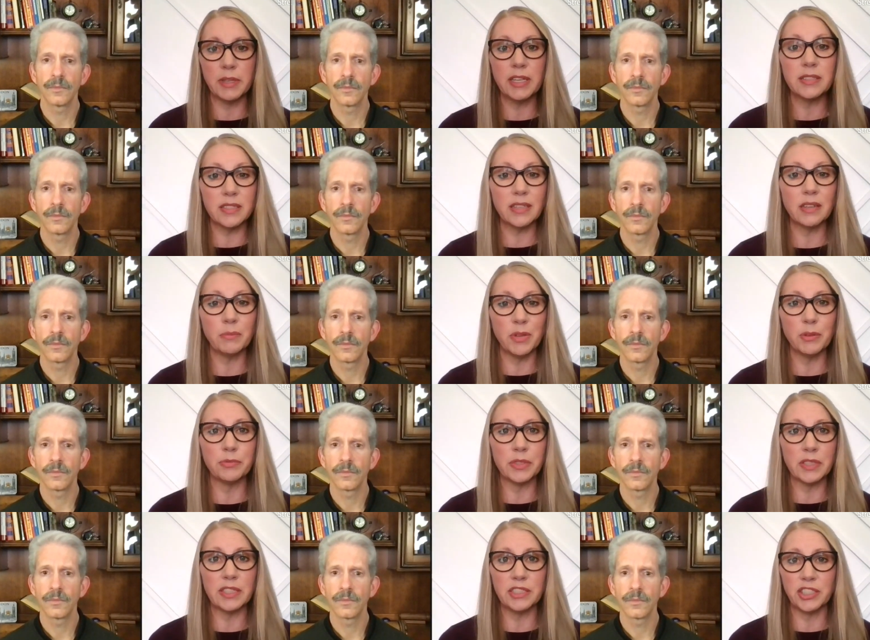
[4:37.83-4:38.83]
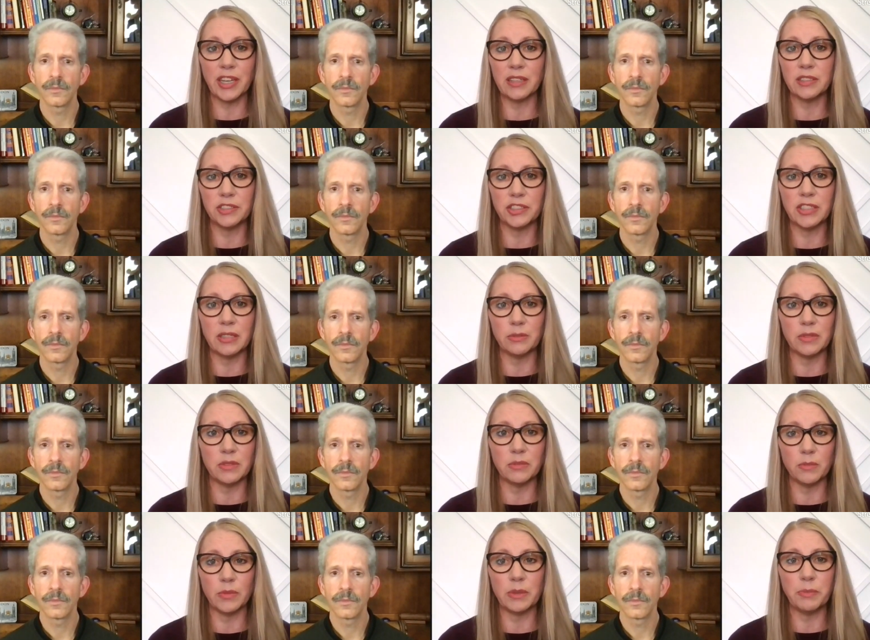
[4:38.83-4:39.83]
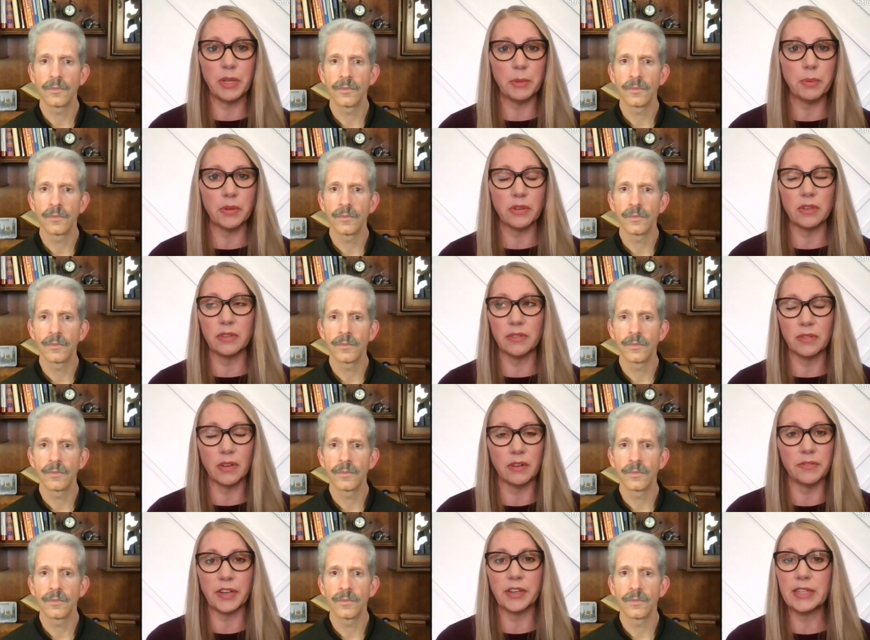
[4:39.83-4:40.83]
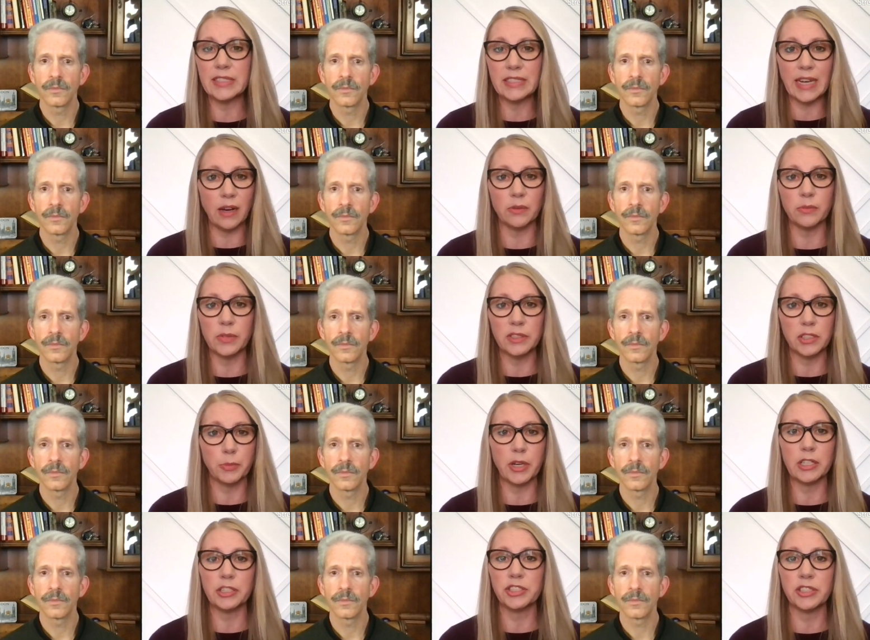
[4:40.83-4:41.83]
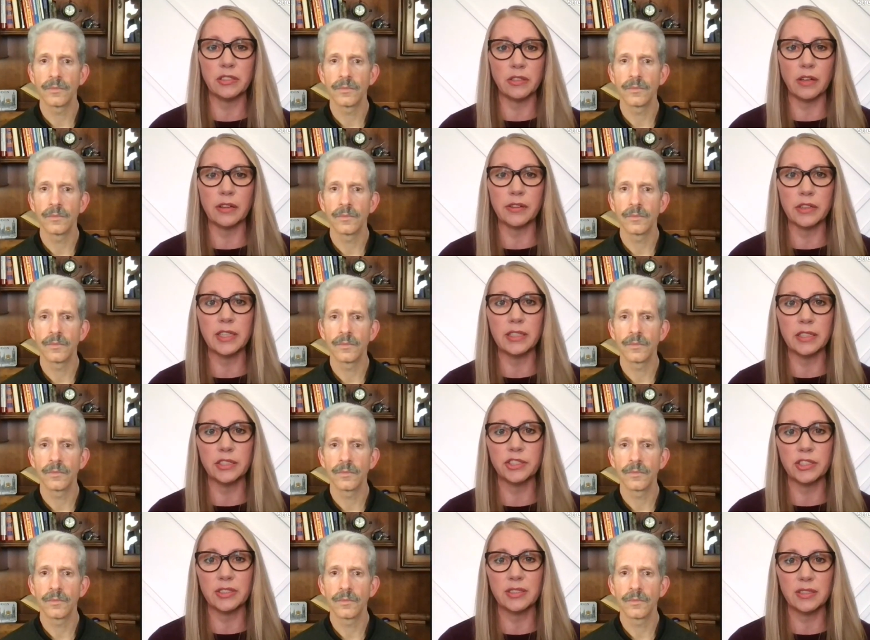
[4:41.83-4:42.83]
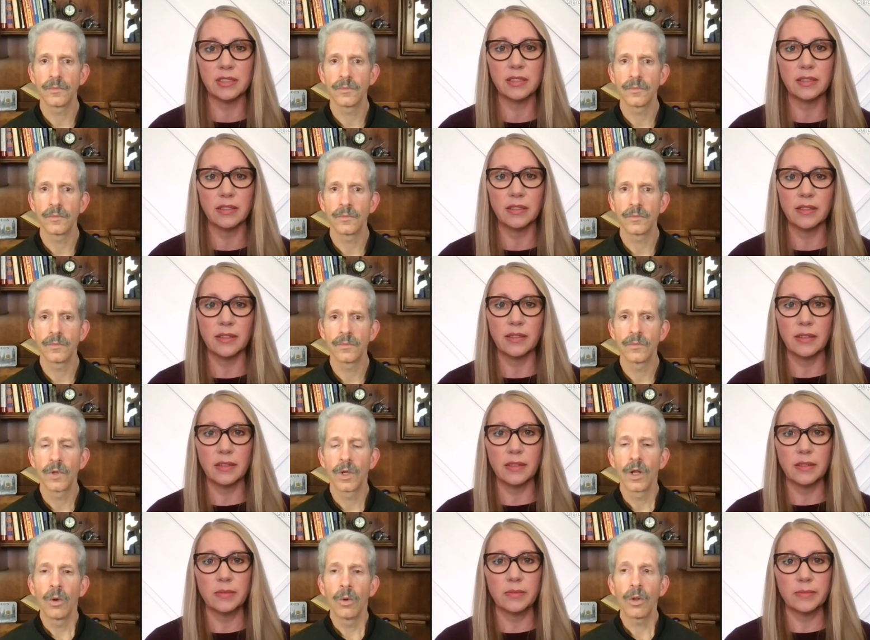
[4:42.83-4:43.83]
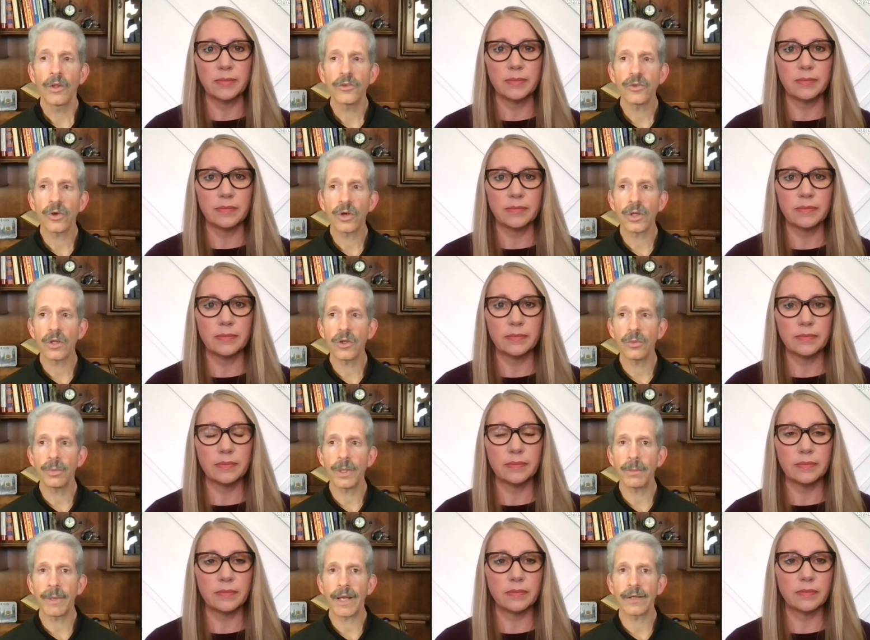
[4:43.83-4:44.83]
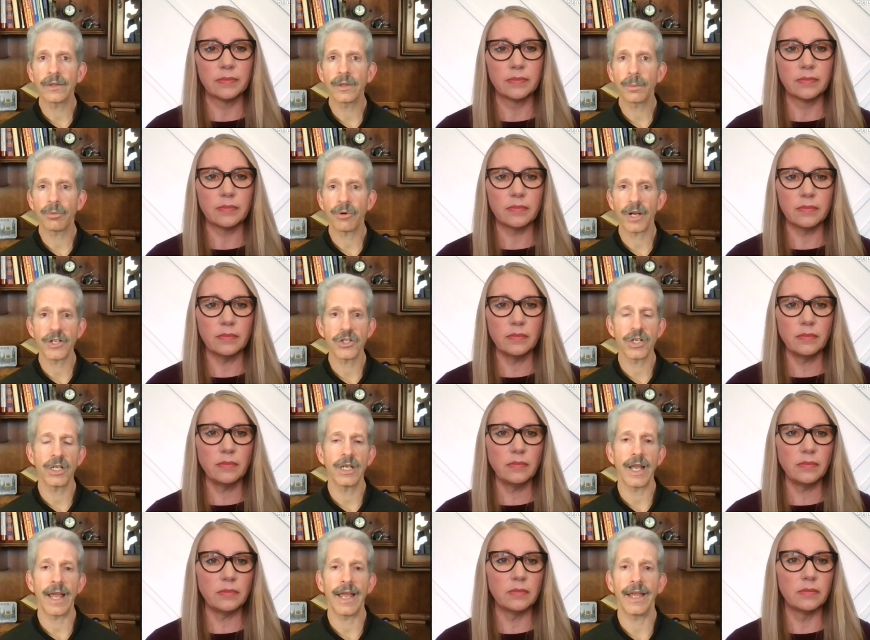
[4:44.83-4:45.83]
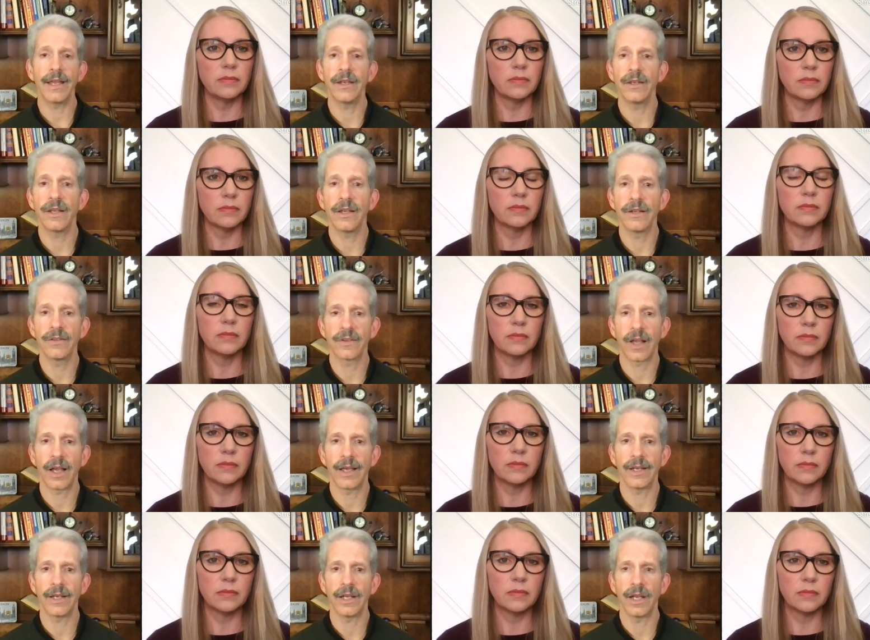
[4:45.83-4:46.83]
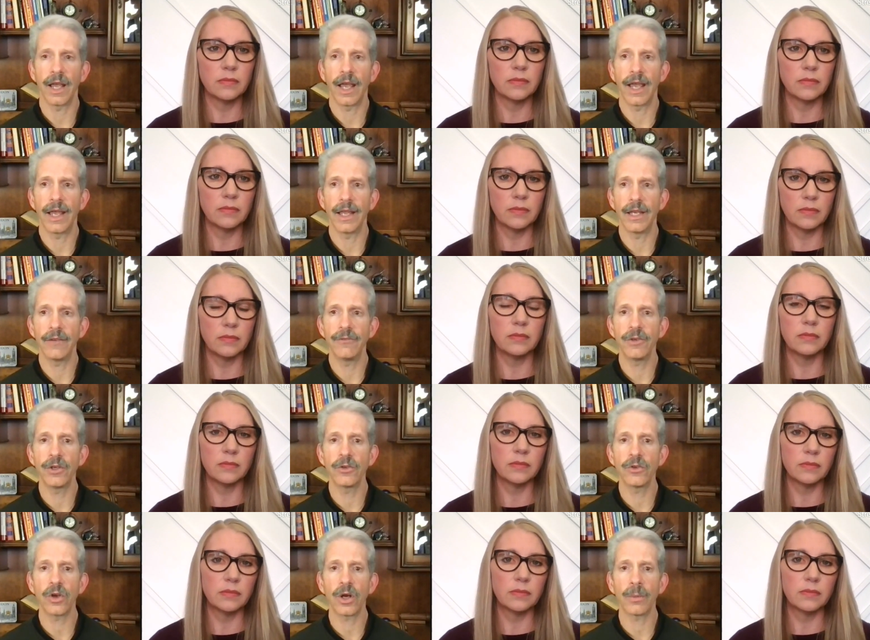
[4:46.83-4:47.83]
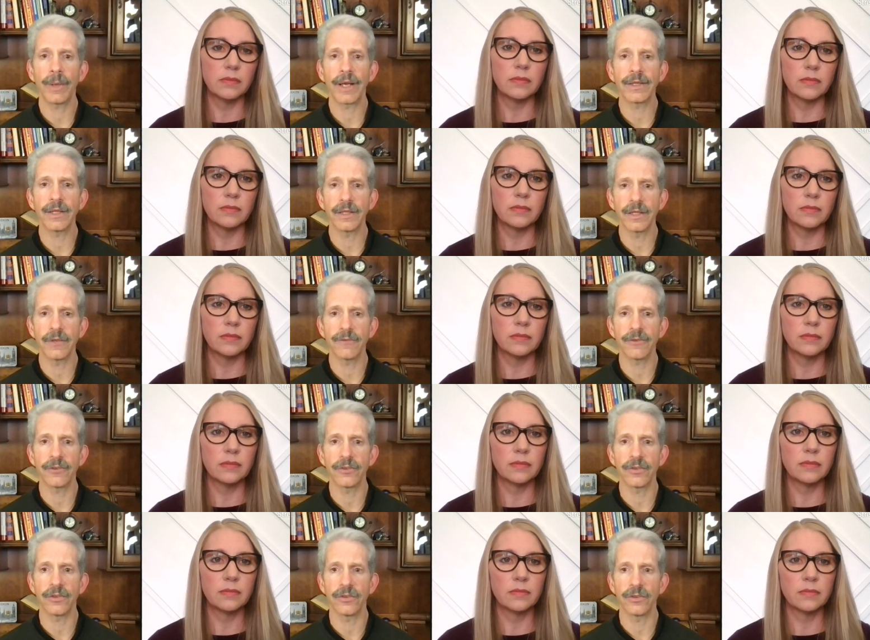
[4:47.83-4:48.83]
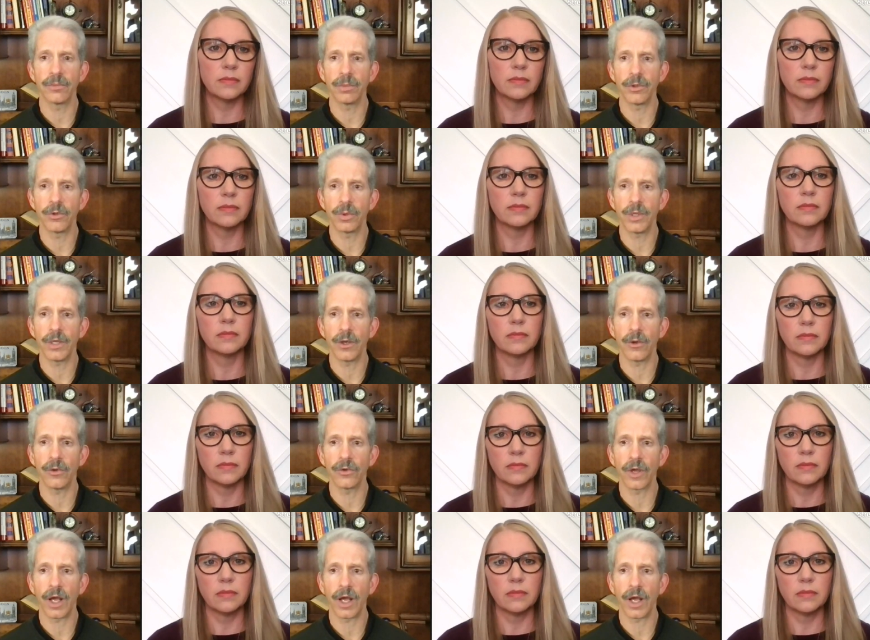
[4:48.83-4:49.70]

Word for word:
Speaker 1: because it can be really challenging when, when people are, are very down with depression or other conditions.
Speaker 2: Let's talk about depression and anxiety. And if you can talk about the differences between those,